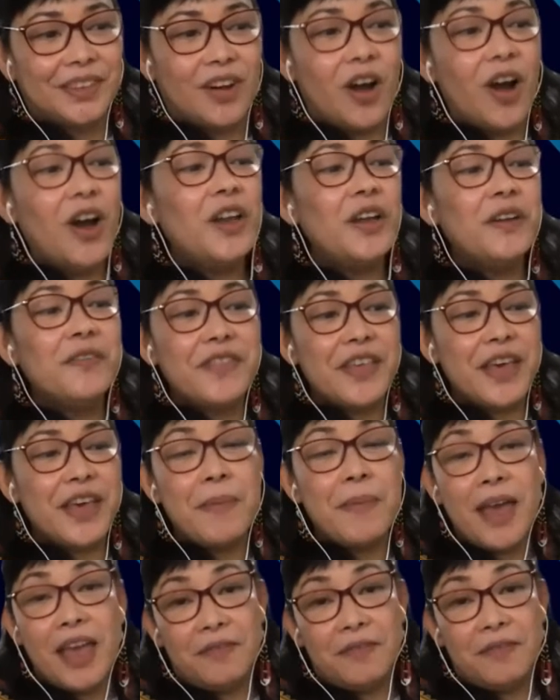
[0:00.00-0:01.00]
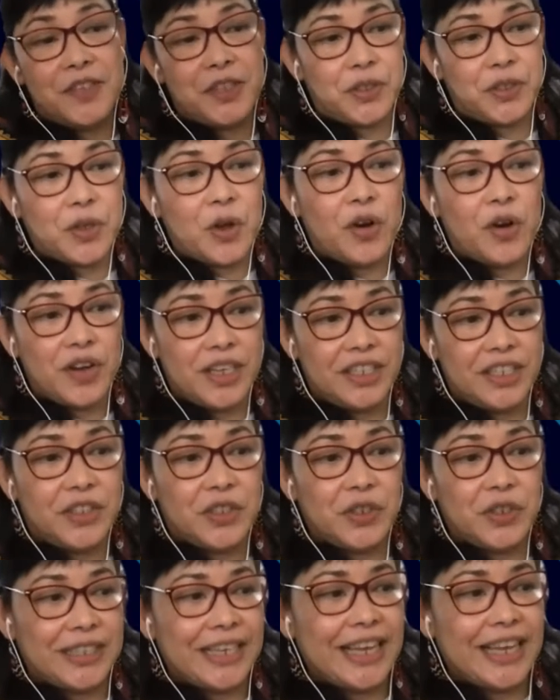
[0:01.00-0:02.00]
All of them have stories
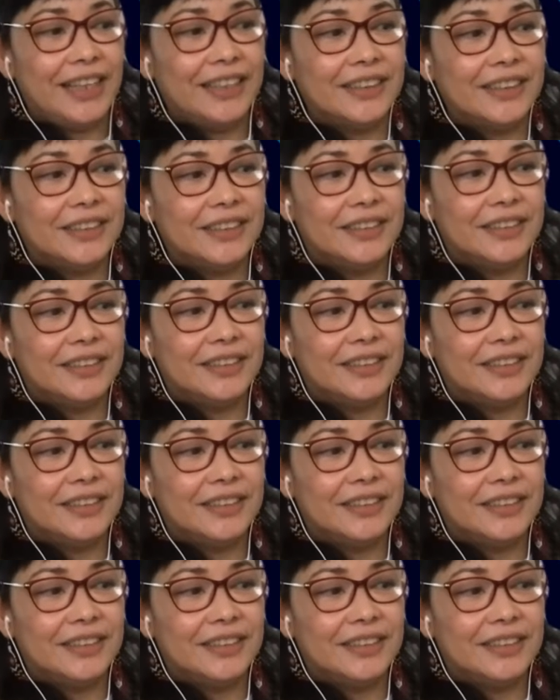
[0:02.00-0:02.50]
to tell.